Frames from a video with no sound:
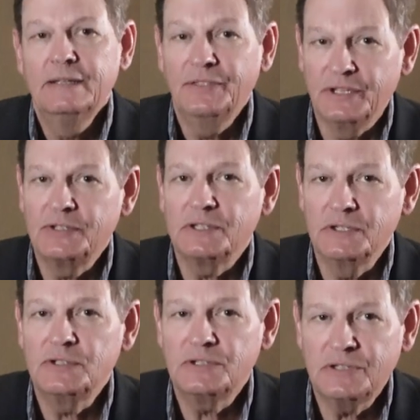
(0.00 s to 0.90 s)
This
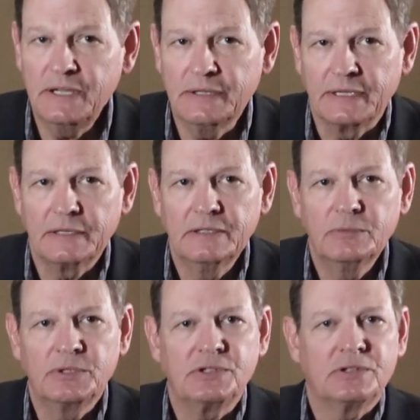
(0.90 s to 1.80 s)
is stealing,
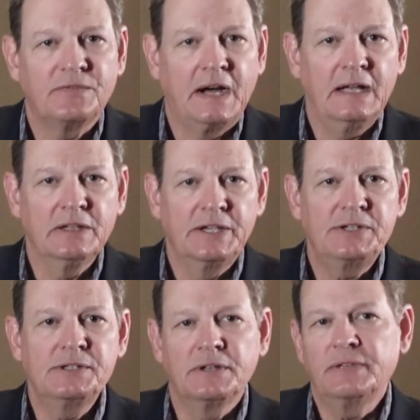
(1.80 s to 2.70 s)
which is a
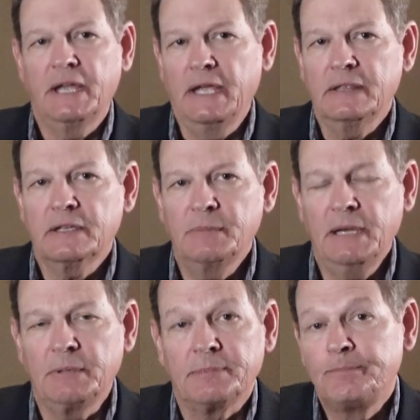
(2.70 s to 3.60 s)
violation of the Eighth
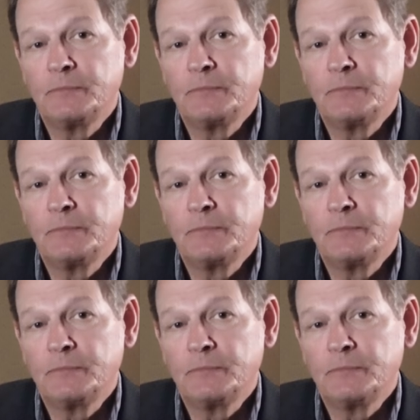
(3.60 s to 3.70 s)
Commandment.